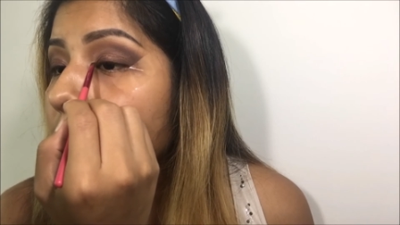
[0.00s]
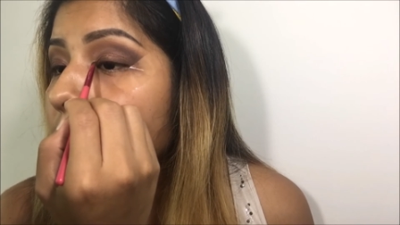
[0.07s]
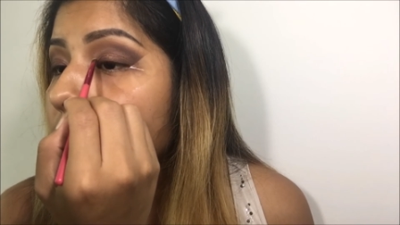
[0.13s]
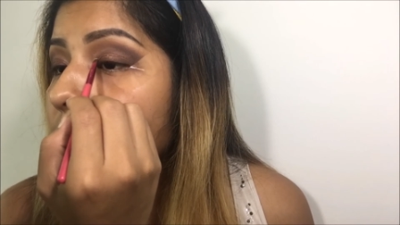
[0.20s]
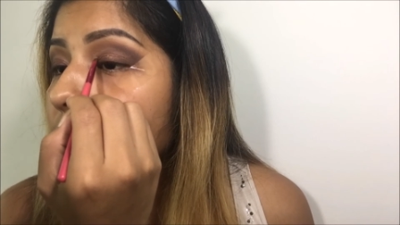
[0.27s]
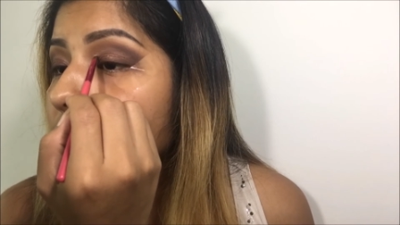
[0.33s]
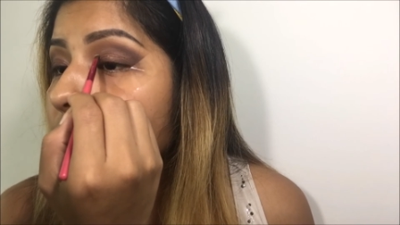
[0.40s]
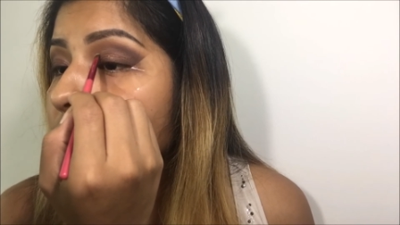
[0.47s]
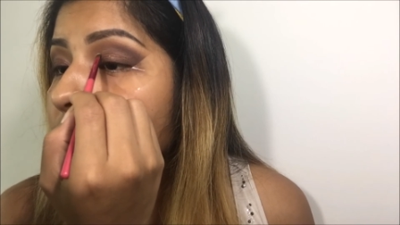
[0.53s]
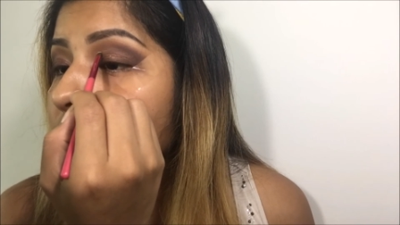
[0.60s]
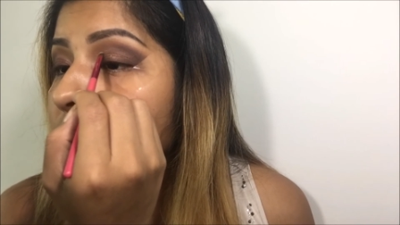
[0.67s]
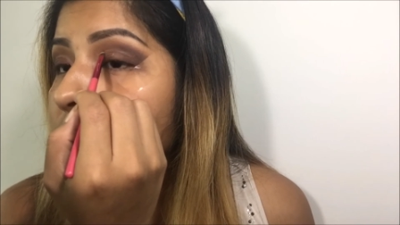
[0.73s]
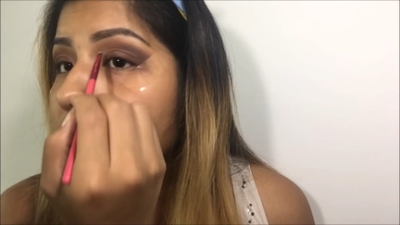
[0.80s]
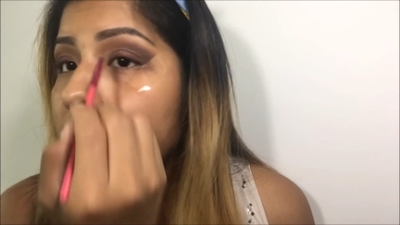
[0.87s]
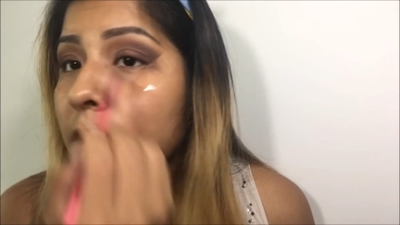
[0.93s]
Give a
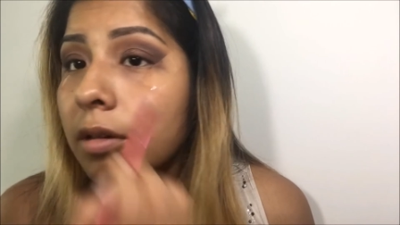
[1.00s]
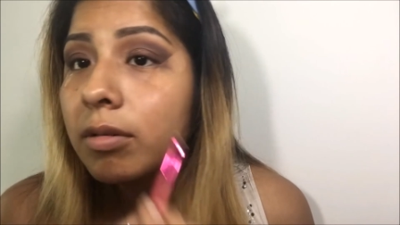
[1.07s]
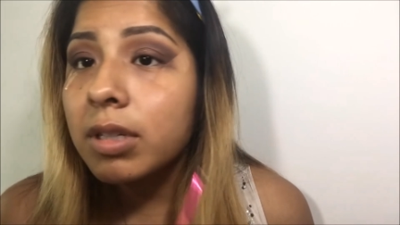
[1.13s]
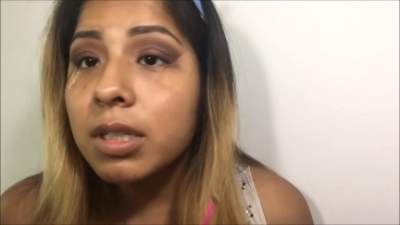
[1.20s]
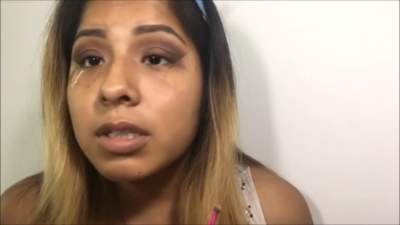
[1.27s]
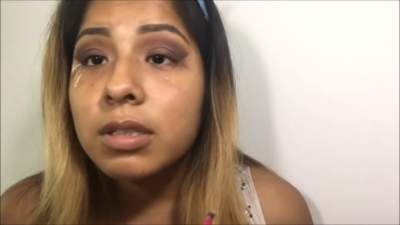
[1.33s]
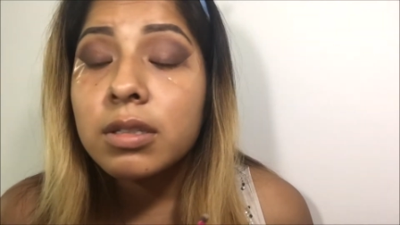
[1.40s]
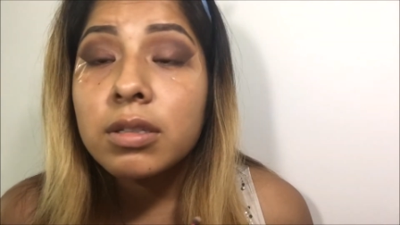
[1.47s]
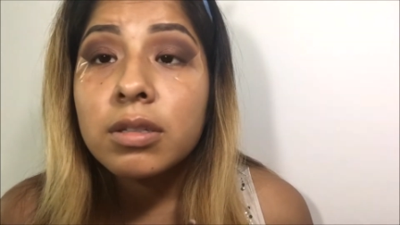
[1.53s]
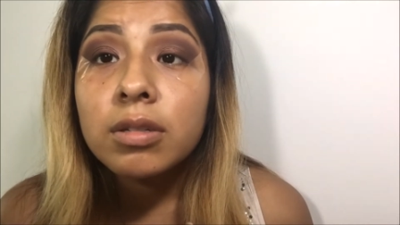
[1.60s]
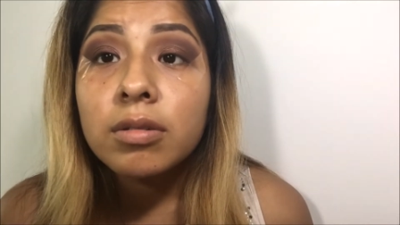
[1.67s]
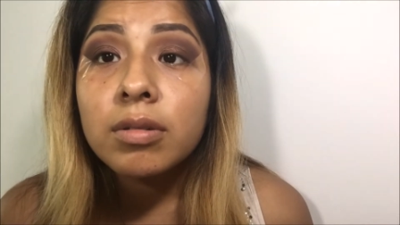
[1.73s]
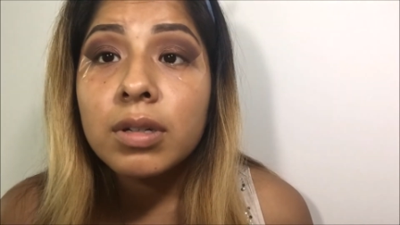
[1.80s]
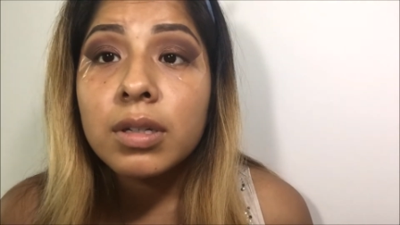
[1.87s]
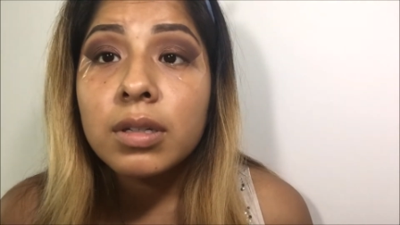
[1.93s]
little glowiness
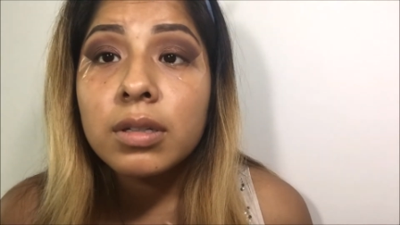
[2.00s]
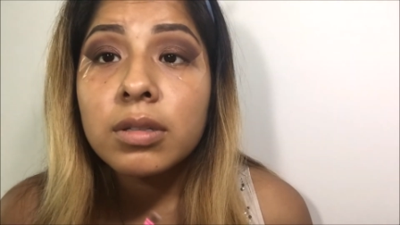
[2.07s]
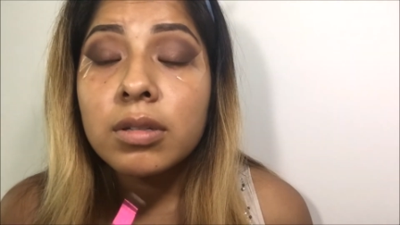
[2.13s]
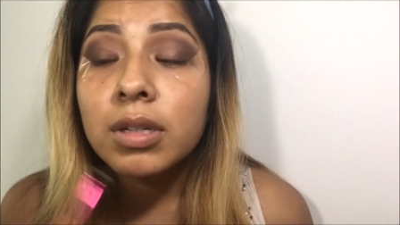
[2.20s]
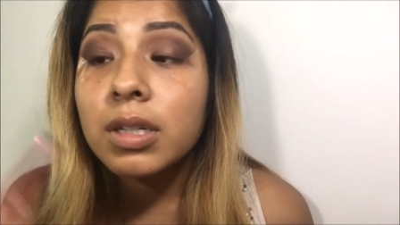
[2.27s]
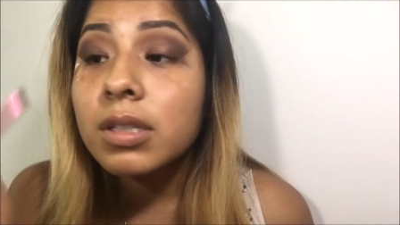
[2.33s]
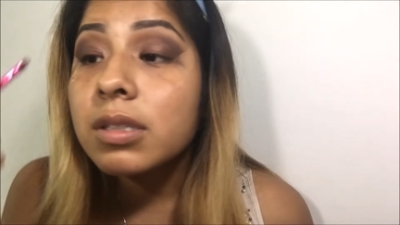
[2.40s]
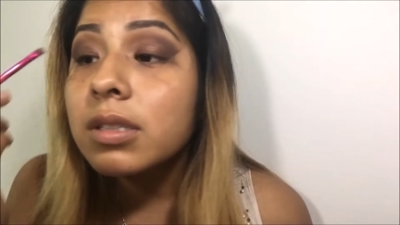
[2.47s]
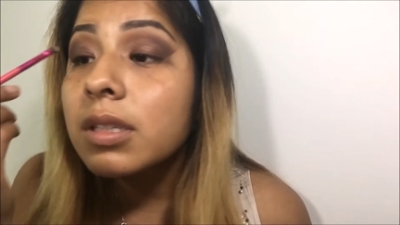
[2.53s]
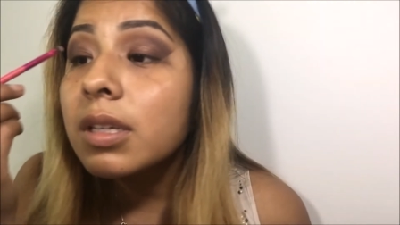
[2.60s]
to it. Do you guys